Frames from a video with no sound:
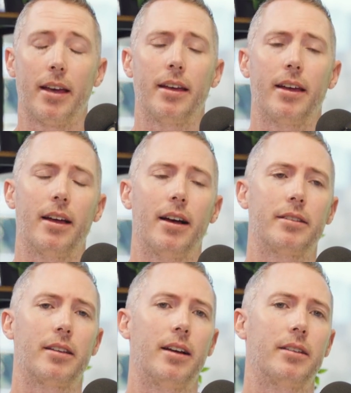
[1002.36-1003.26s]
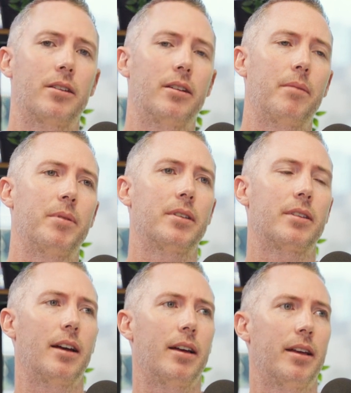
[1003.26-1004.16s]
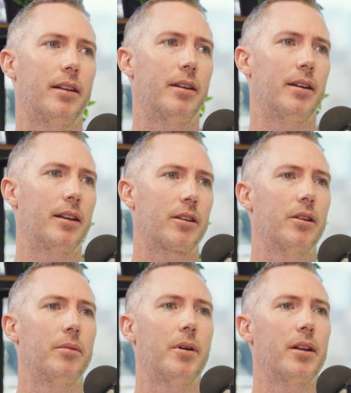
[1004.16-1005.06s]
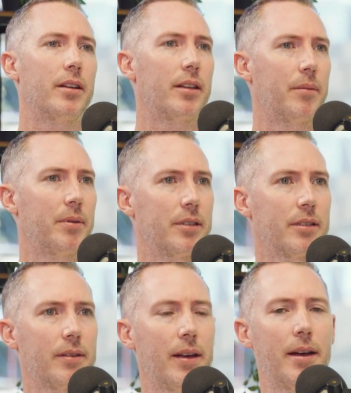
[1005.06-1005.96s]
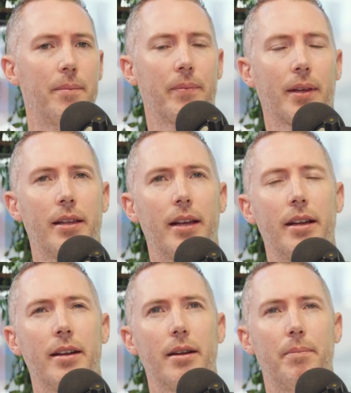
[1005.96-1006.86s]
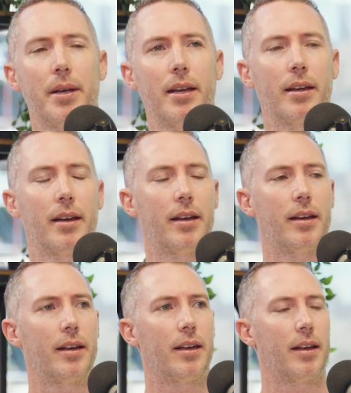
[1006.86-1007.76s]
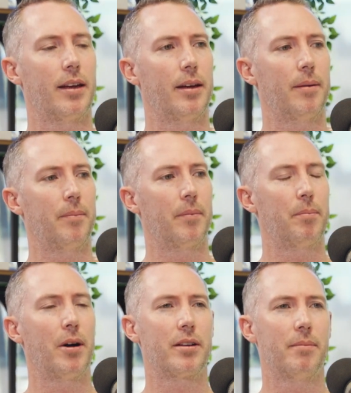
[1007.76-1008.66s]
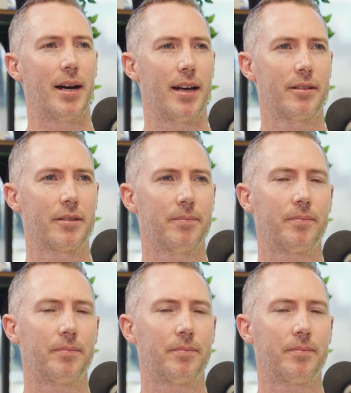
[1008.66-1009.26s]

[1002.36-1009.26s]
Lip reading: Yeah. I sold that business. I had a co-partner in that business, and that ended up being a partner buyout.